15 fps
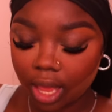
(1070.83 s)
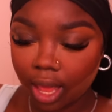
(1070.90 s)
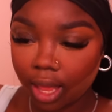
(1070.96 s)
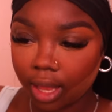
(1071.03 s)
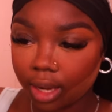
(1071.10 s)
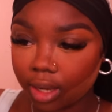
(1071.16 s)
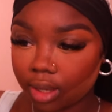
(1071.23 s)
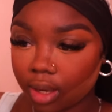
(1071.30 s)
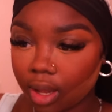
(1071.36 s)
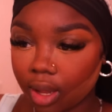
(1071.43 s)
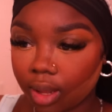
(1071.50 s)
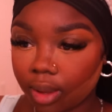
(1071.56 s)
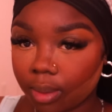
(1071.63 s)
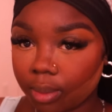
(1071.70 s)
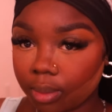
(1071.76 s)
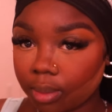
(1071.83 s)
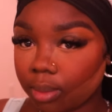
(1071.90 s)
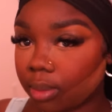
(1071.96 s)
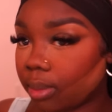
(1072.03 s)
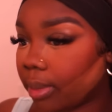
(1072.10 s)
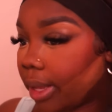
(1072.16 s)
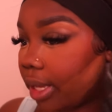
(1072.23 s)
and
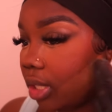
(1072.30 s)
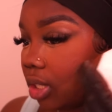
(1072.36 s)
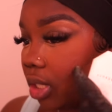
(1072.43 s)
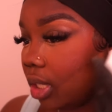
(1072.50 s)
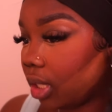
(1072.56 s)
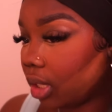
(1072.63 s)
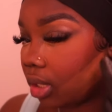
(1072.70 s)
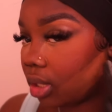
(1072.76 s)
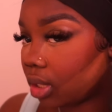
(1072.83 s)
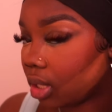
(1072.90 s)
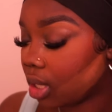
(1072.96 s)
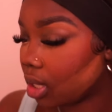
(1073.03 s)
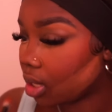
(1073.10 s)
my cheeks.